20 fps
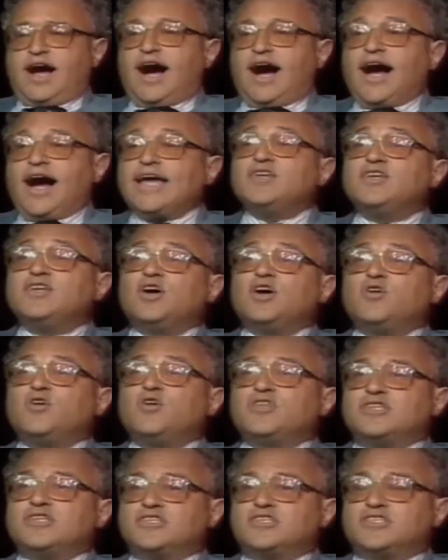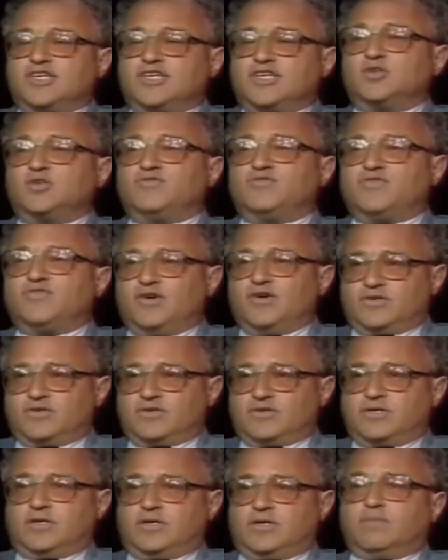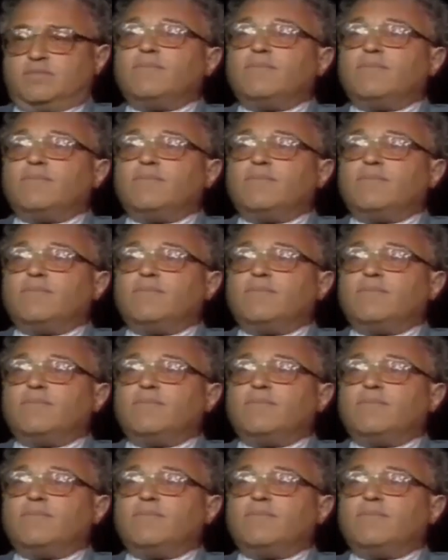I know that as a single voter,